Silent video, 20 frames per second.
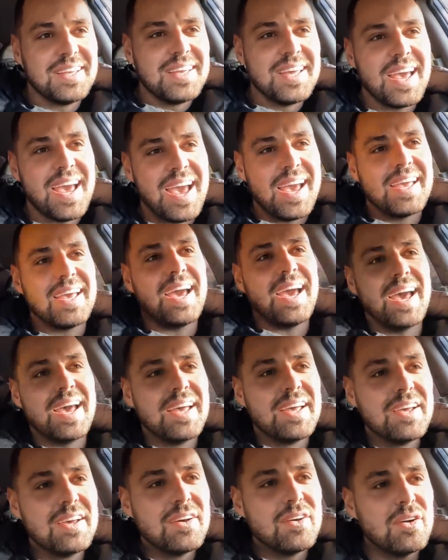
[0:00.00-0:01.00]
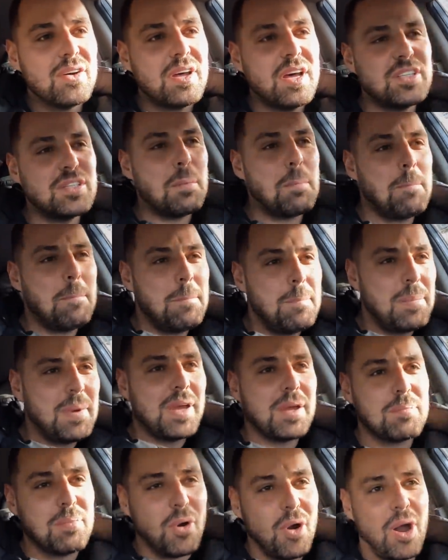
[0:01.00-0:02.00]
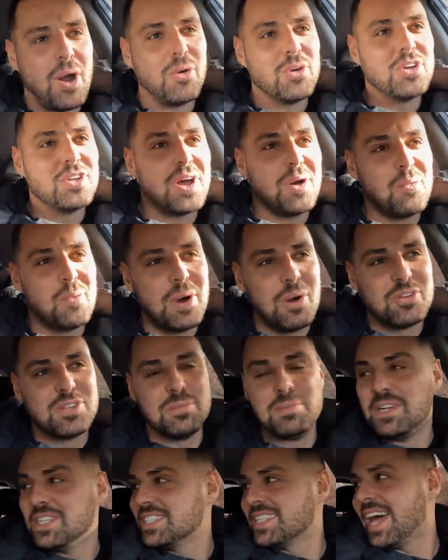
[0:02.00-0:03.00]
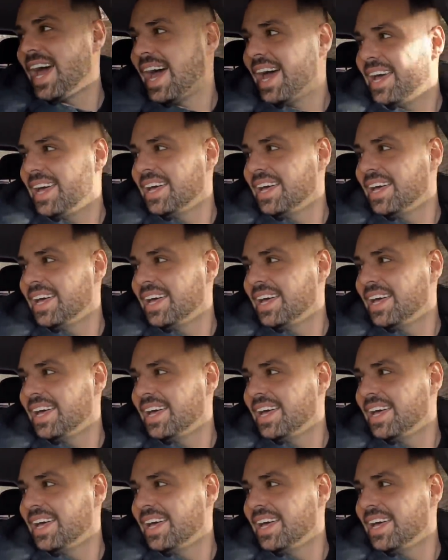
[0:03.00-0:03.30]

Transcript: Yeah. That's a big pothole. You've done well to miss that.